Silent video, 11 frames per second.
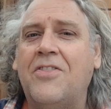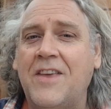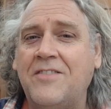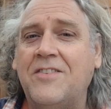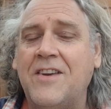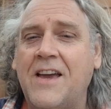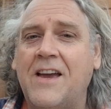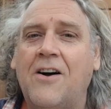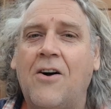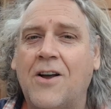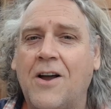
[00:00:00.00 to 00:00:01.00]
this year
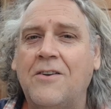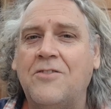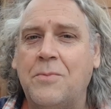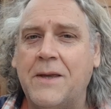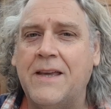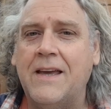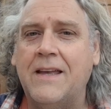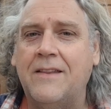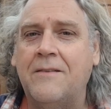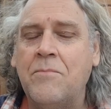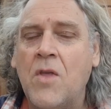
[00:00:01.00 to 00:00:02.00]
are going to
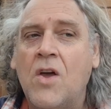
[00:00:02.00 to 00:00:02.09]
begin.